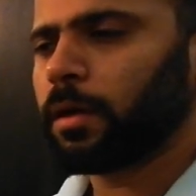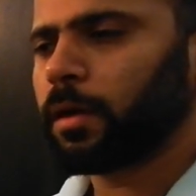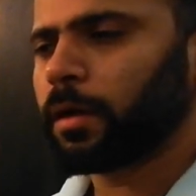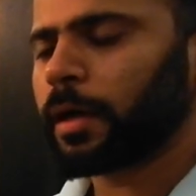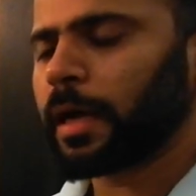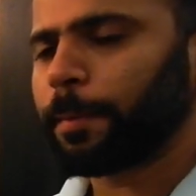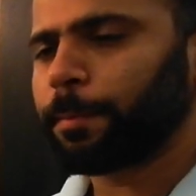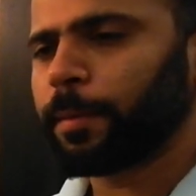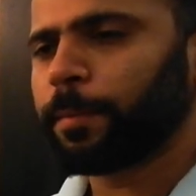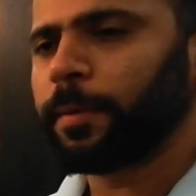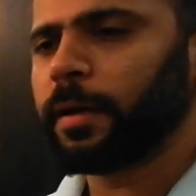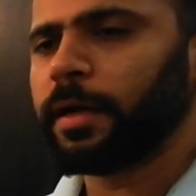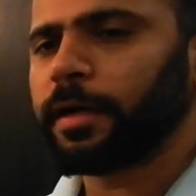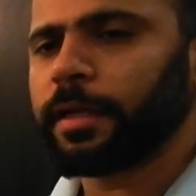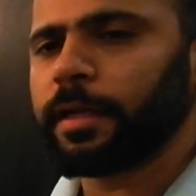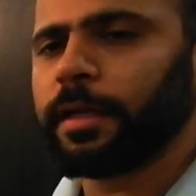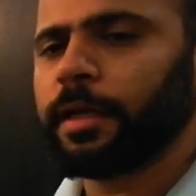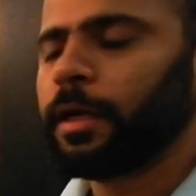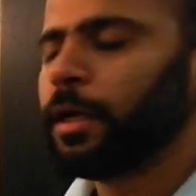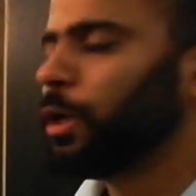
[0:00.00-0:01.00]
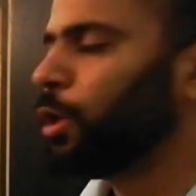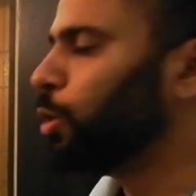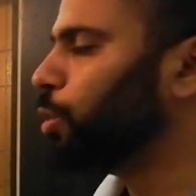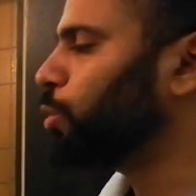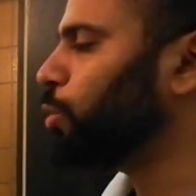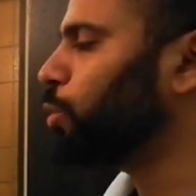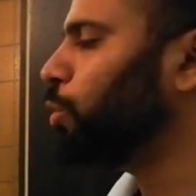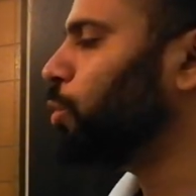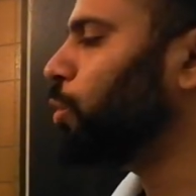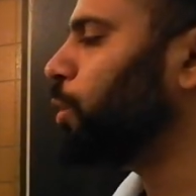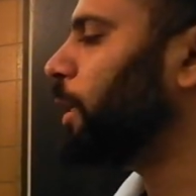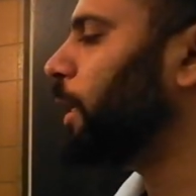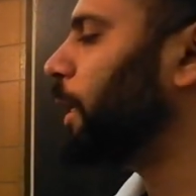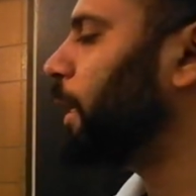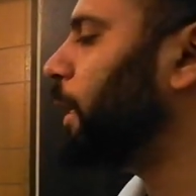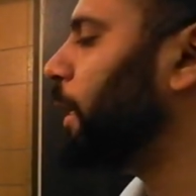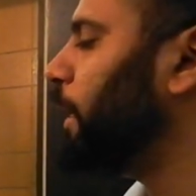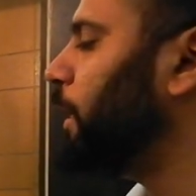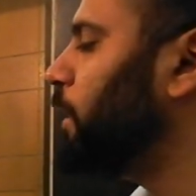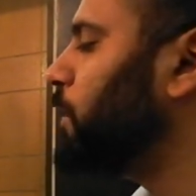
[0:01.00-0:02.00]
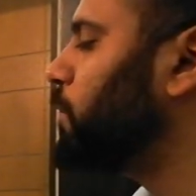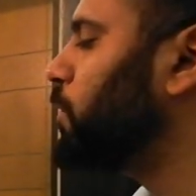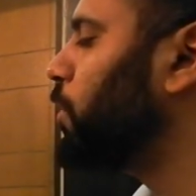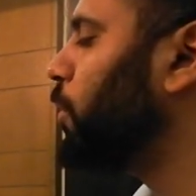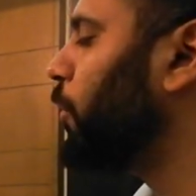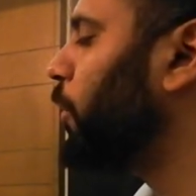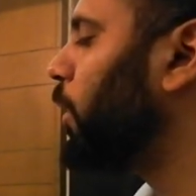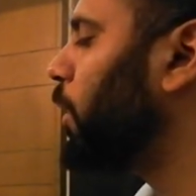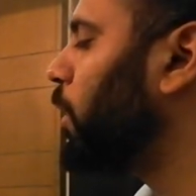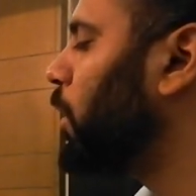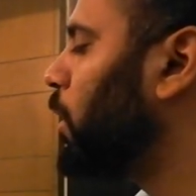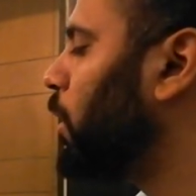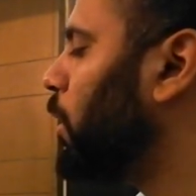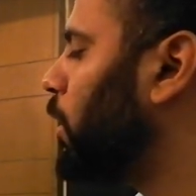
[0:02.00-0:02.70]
capability to decrease your